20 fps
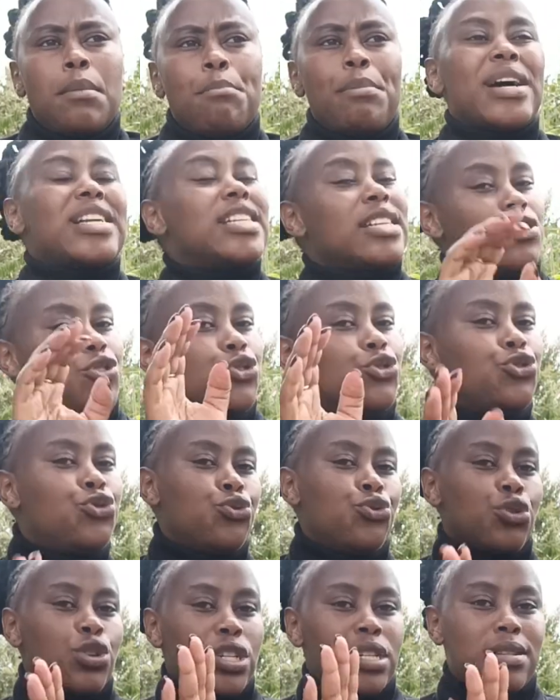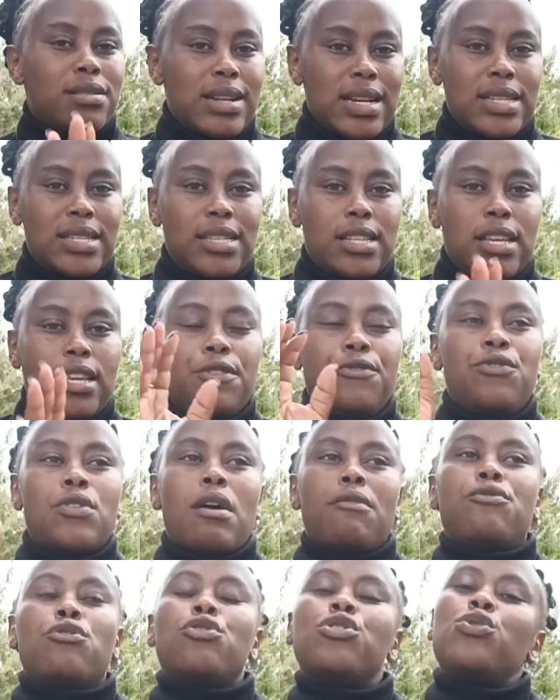But you do not rest if you
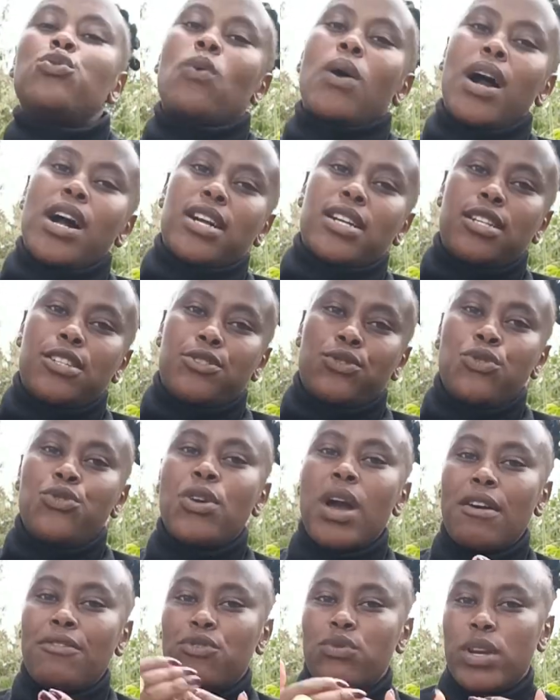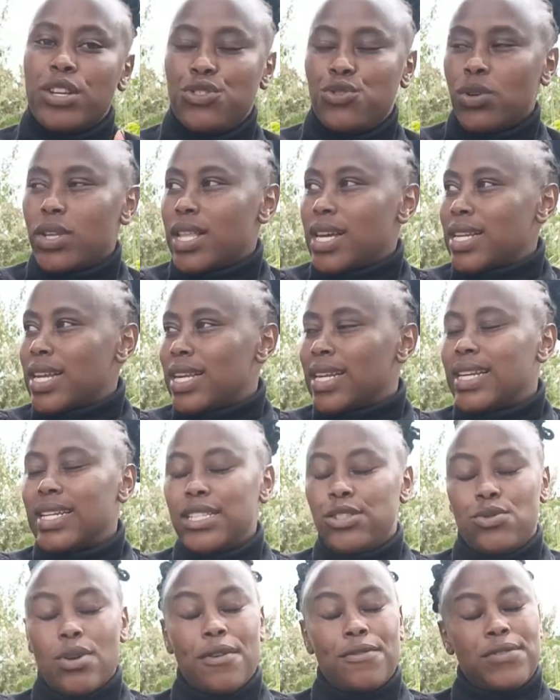have not worked. So you have to ensure that at
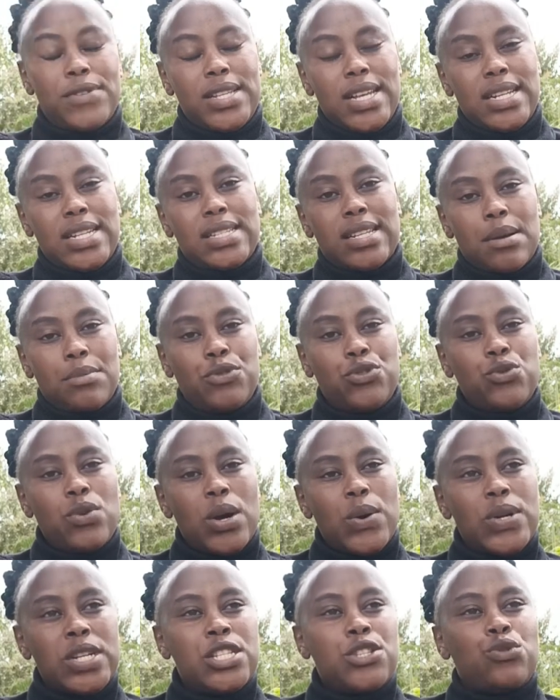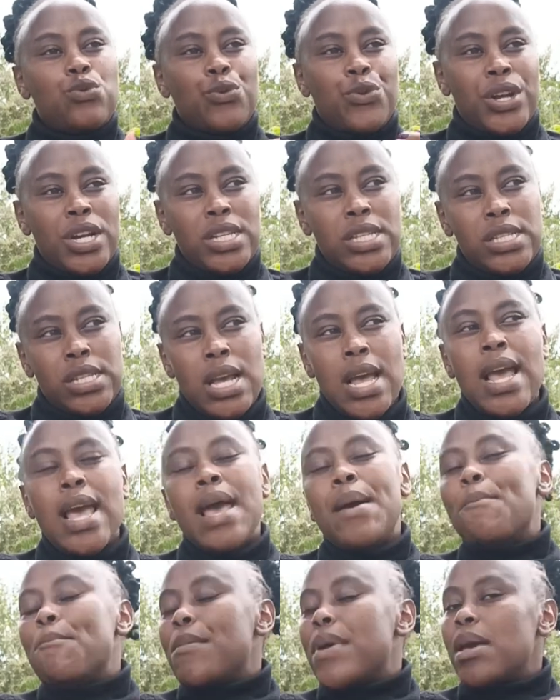least you have set some 2 hours to rest,
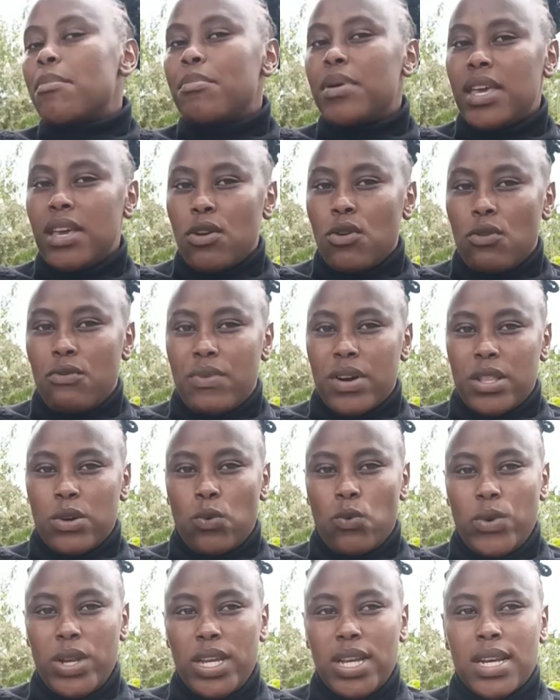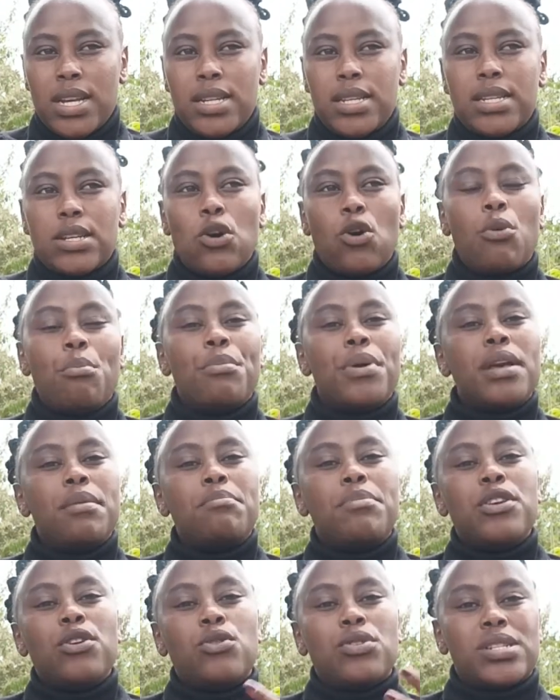maybe over the weekend or
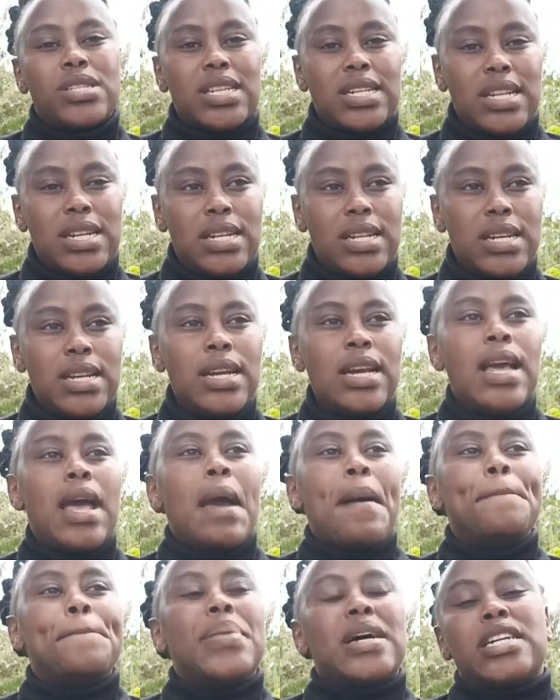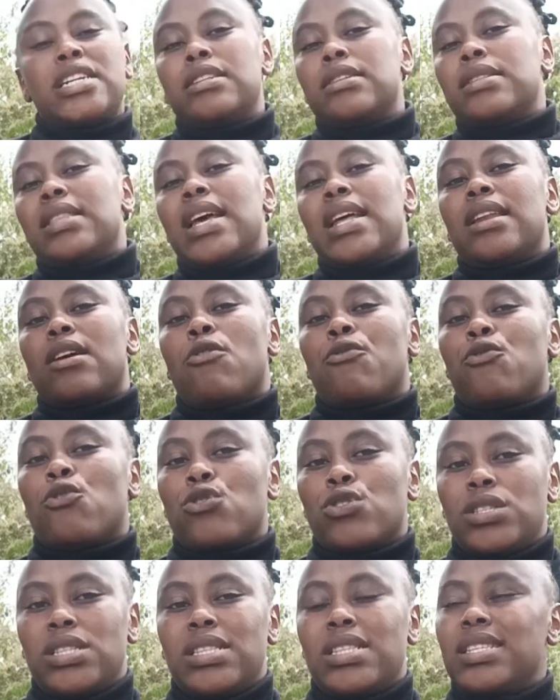maybe on Saturday. But then, of
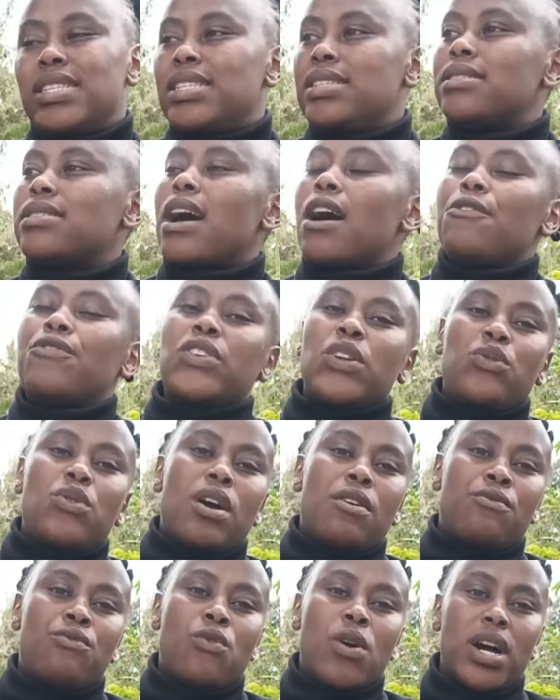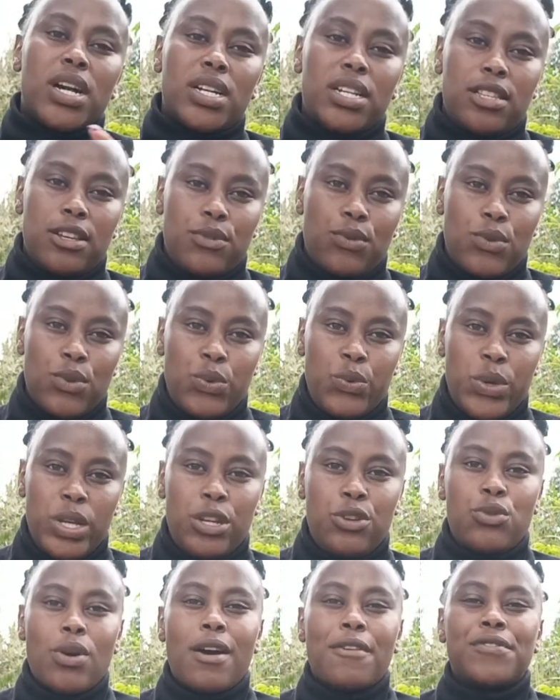course, this is after you have worked the whole
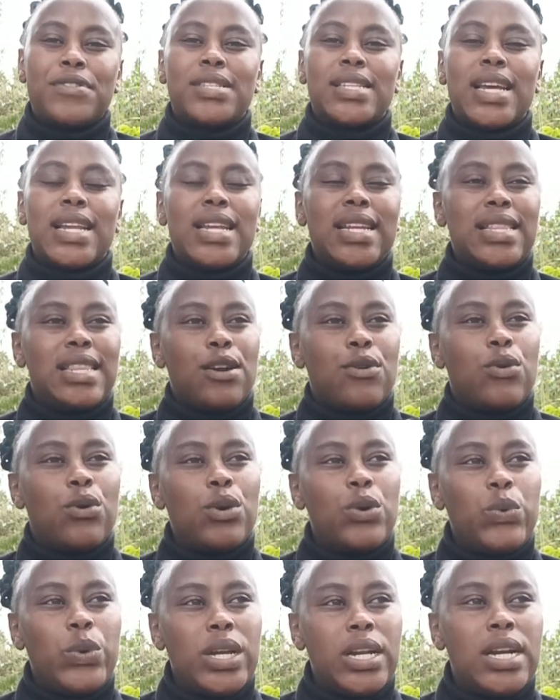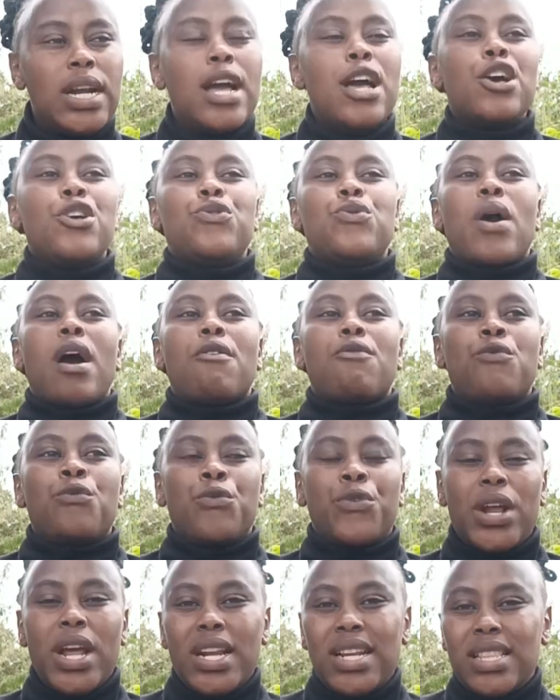week. You have studied the whole week. You have
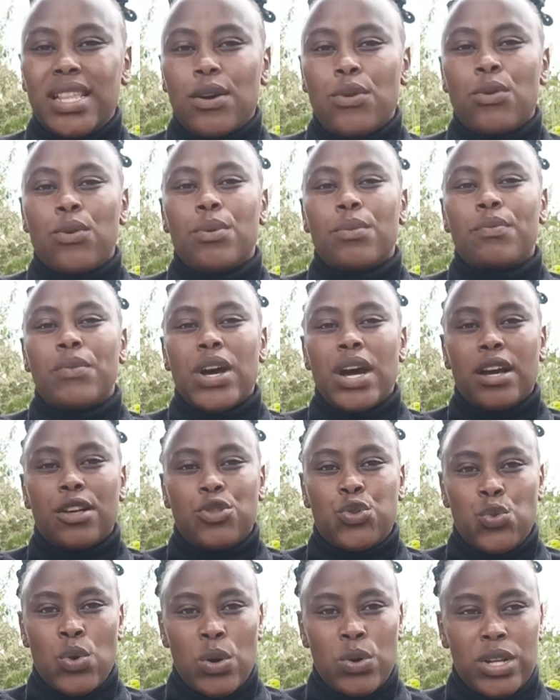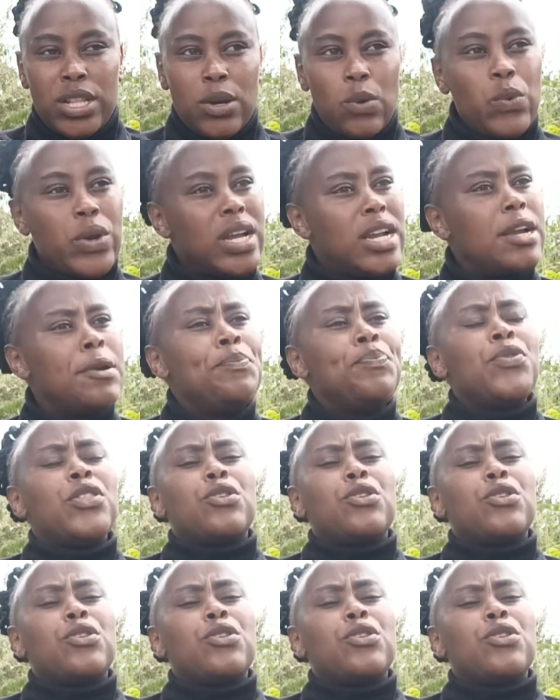read the throughout the week.